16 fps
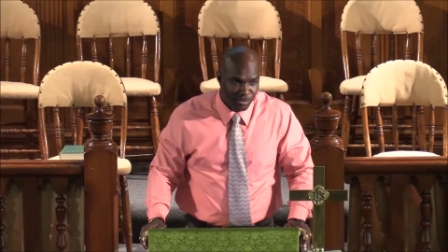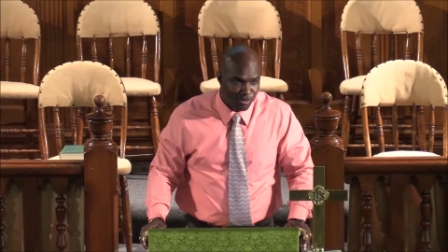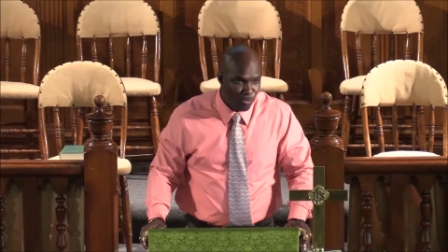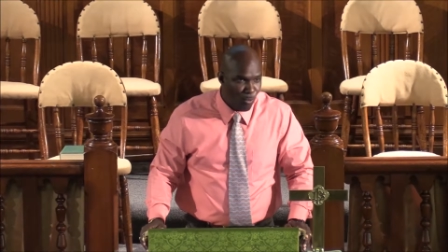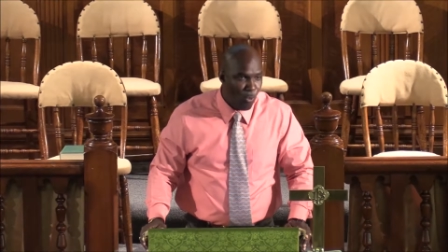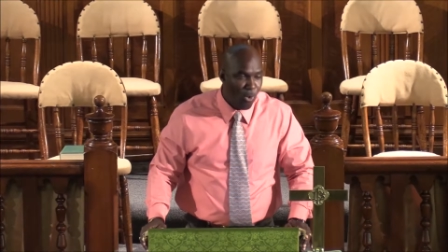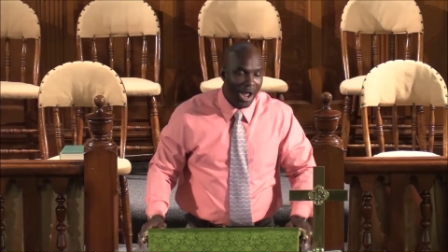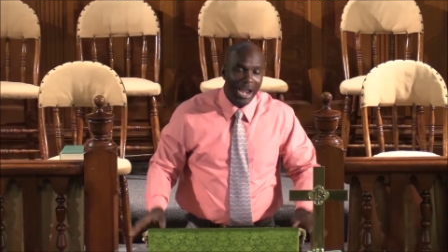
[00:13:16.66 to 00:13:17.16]

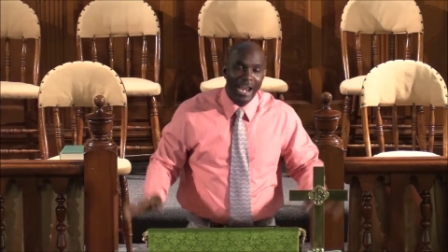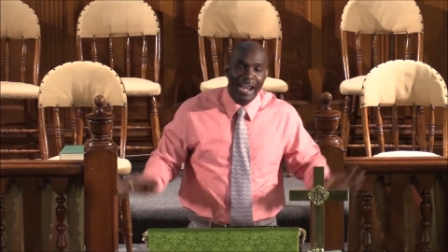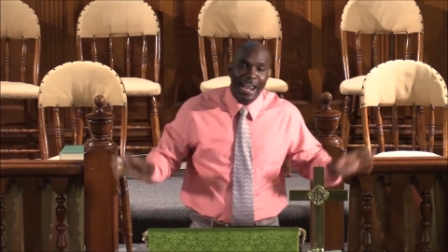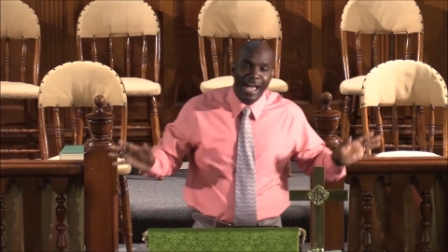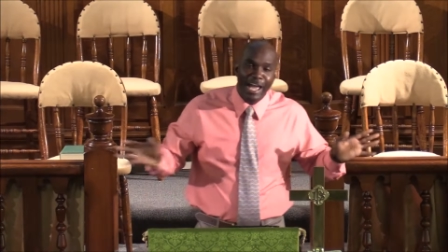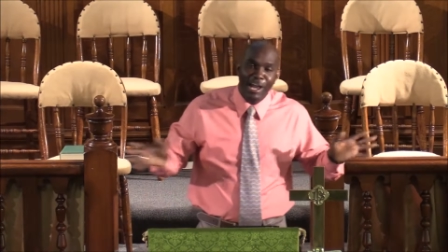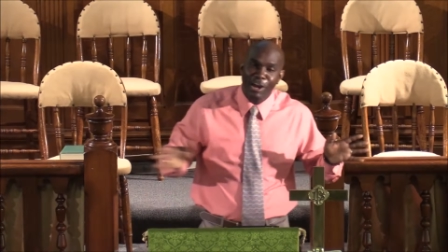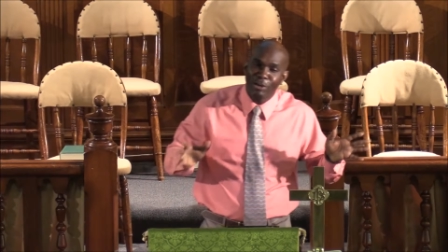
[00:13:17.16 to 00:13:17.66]
What
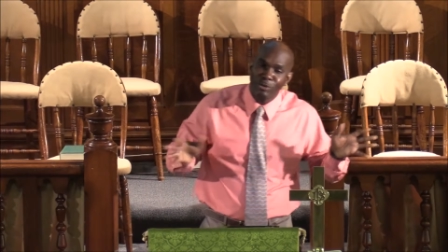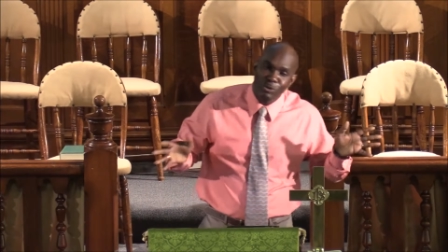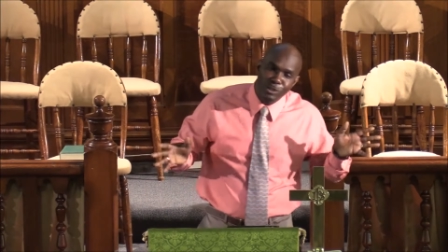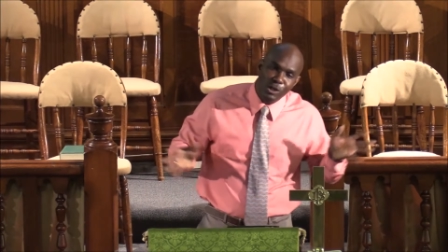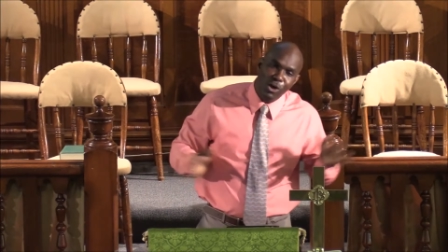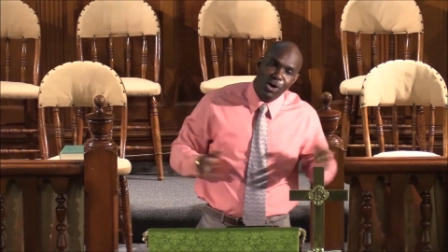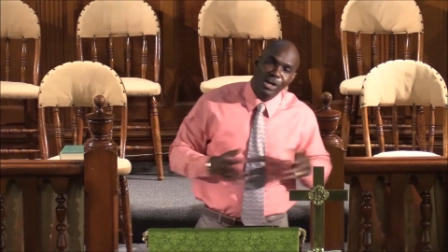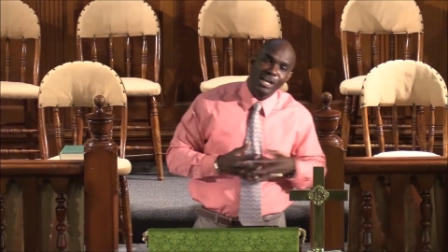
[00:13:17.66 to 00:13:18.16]
lie are you
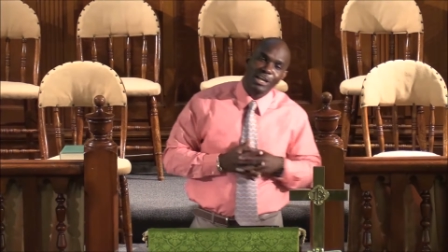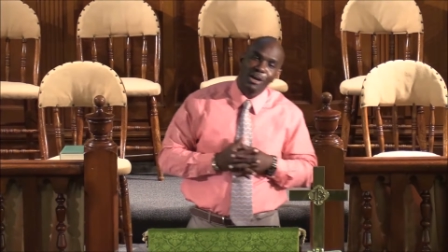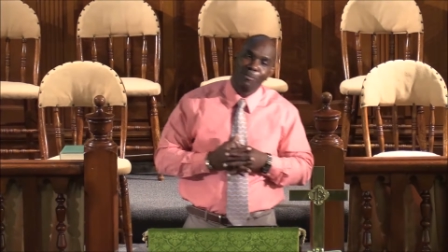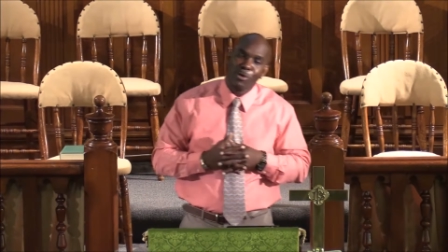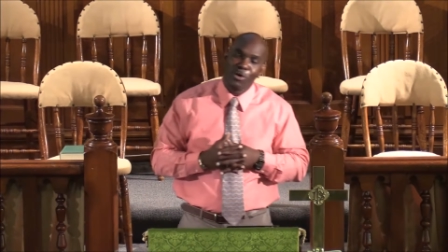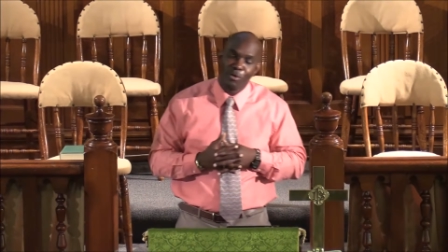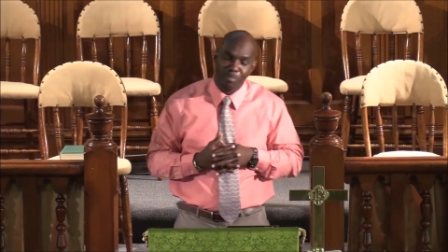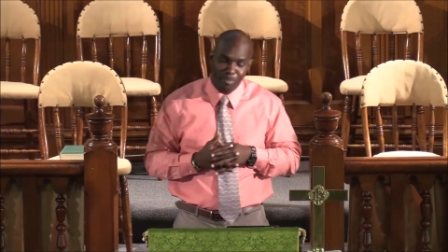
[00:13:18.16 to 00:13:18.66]
talking
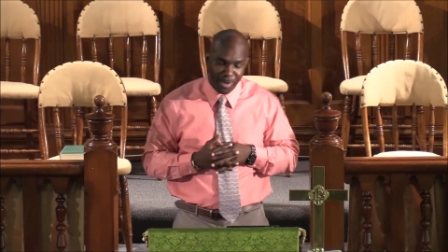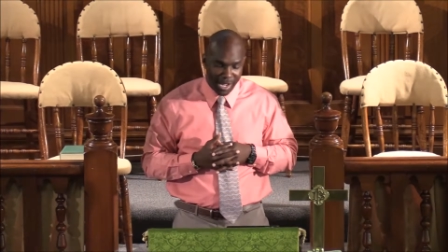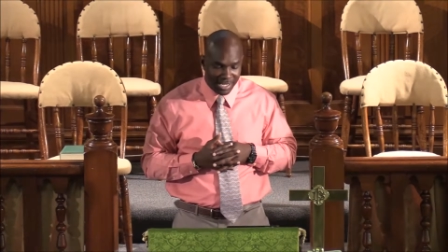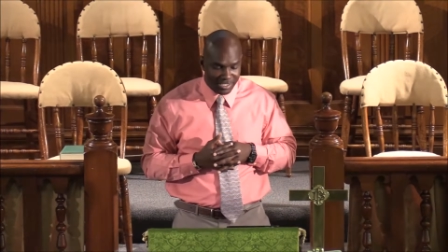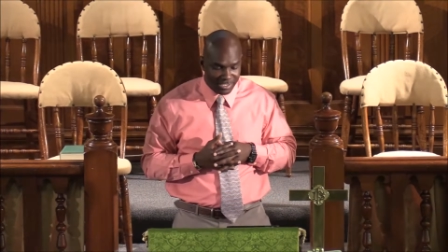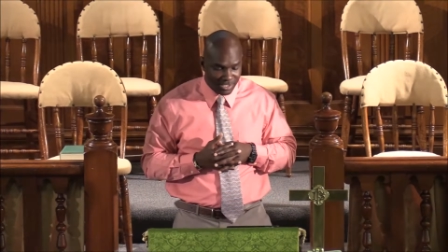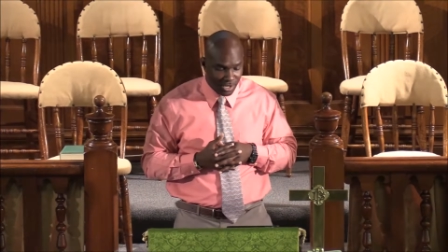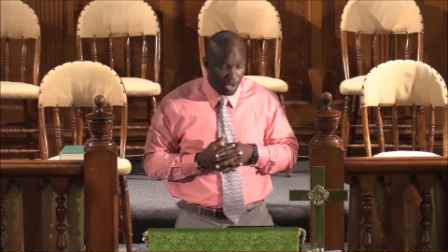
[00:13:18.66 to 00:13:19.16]
about,
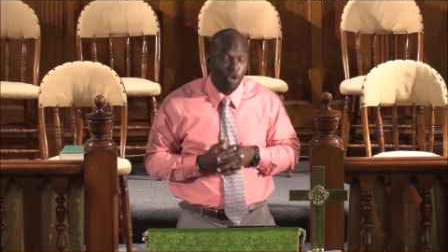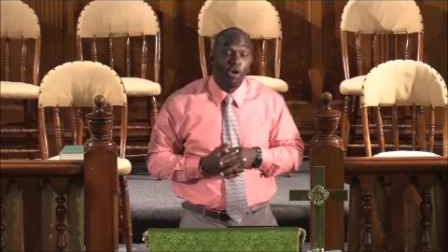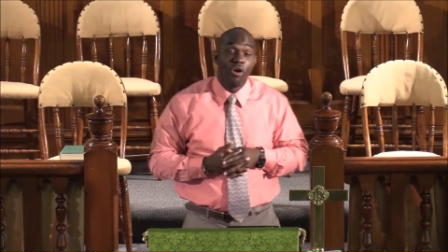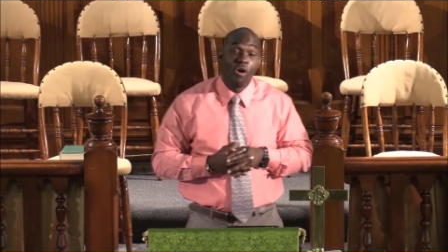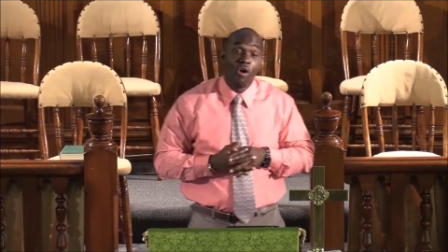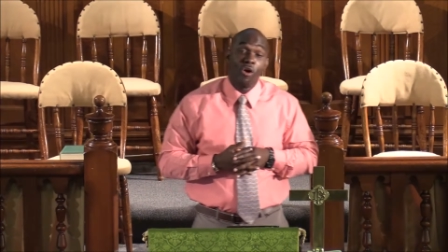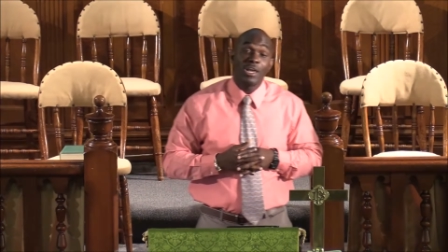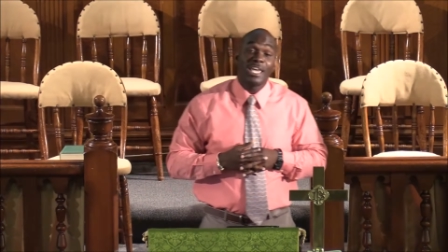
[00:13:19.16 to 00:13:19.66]
Pastor?
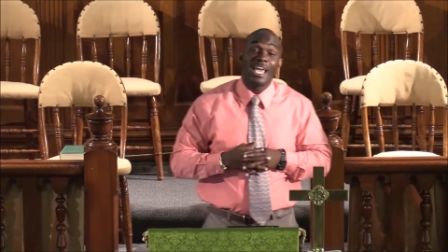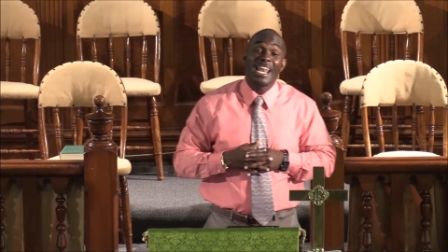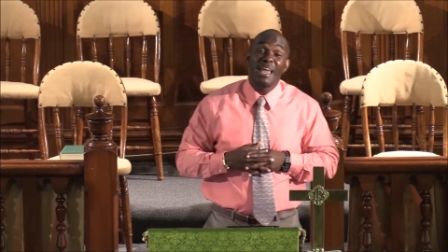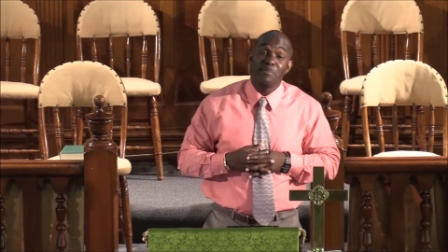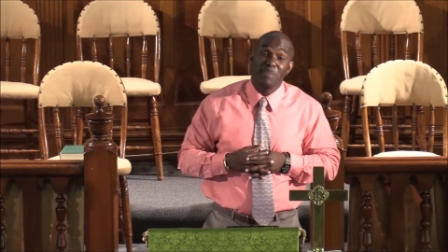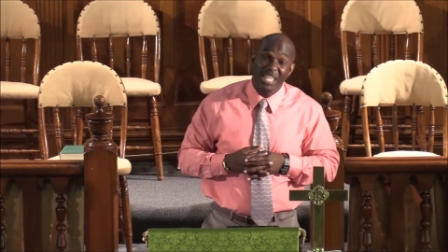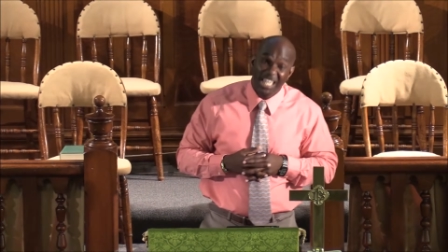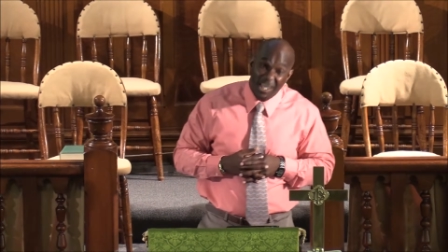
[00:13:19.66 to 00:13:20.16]
Okay,
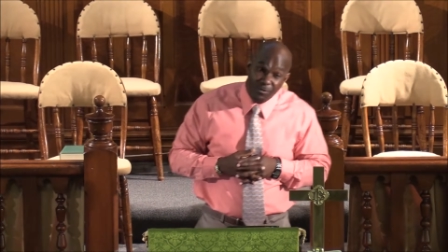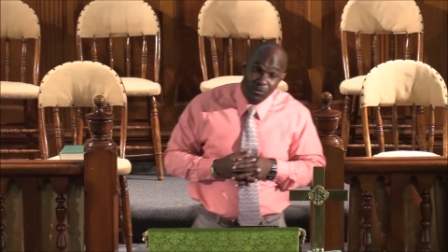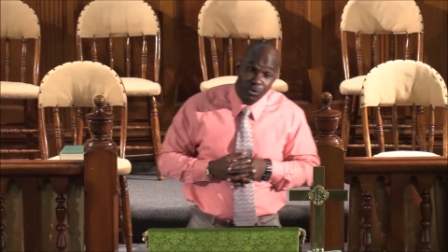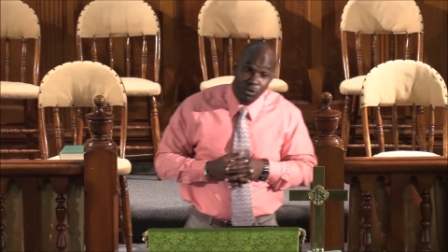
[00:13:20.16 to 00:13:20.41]
let me give